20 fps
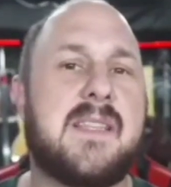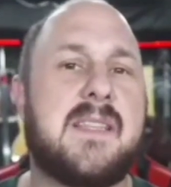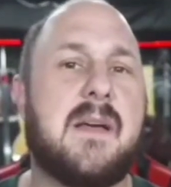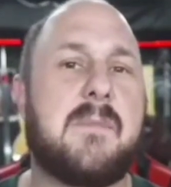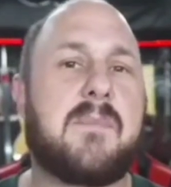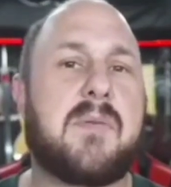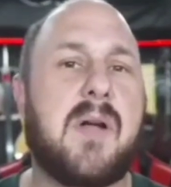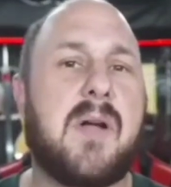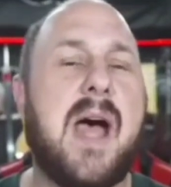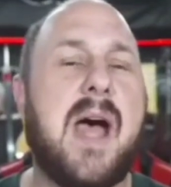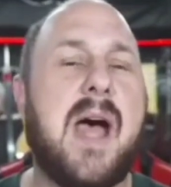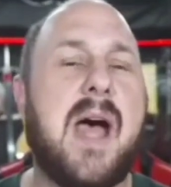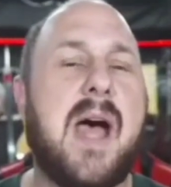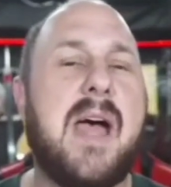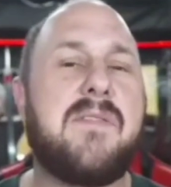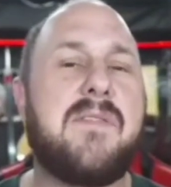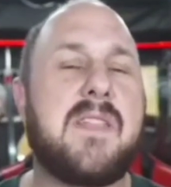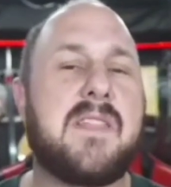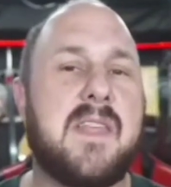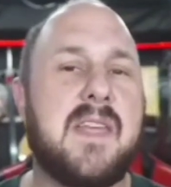the private
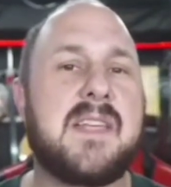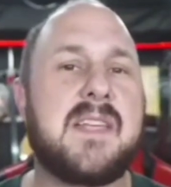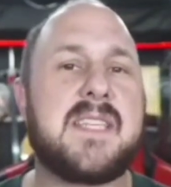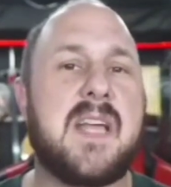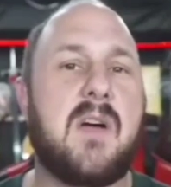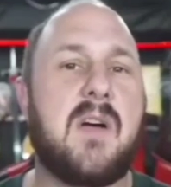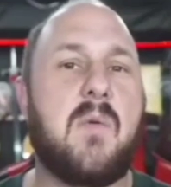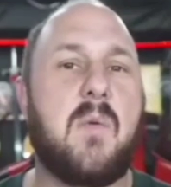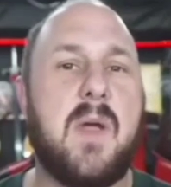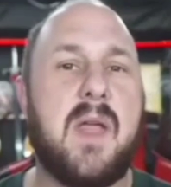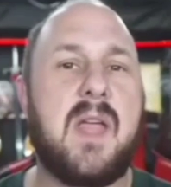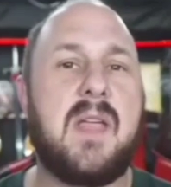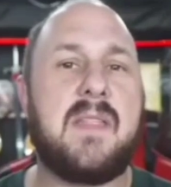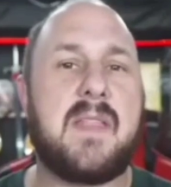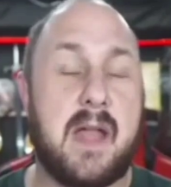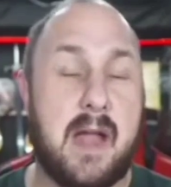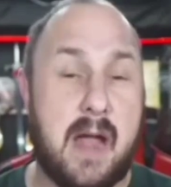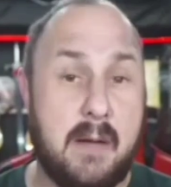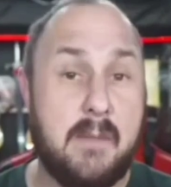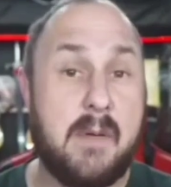things that
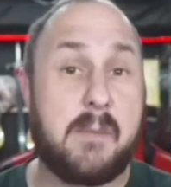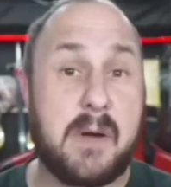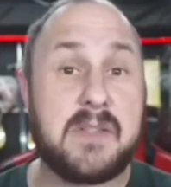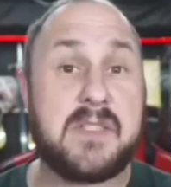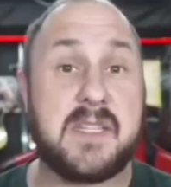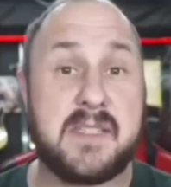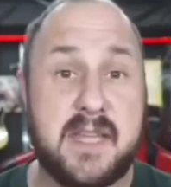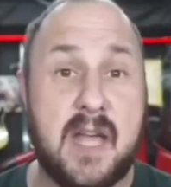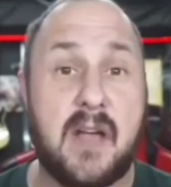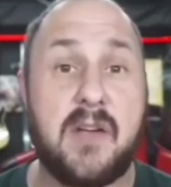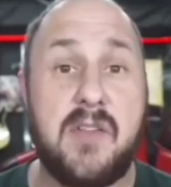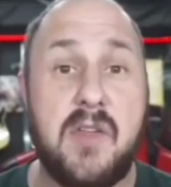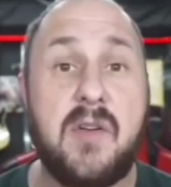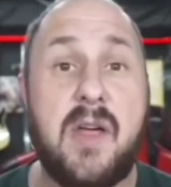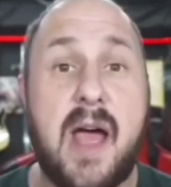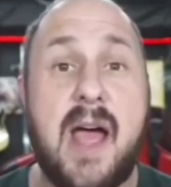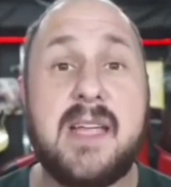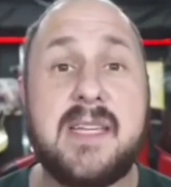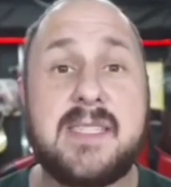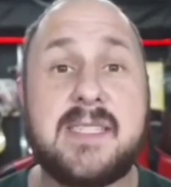I'm about to tell you
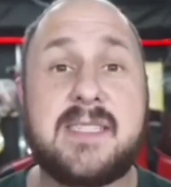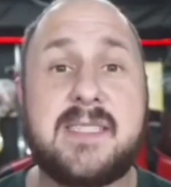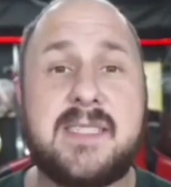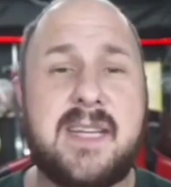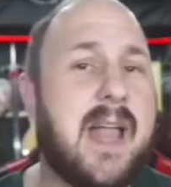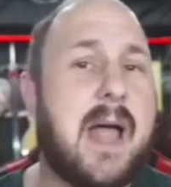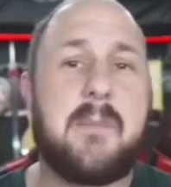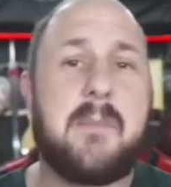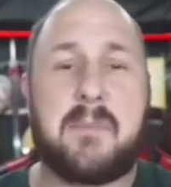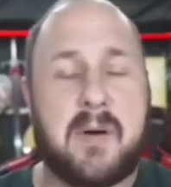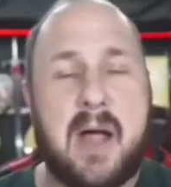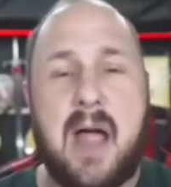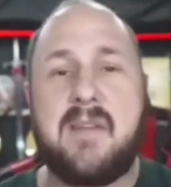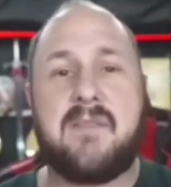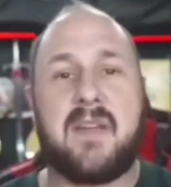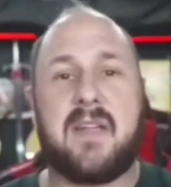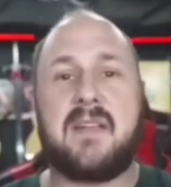guys, they're not private.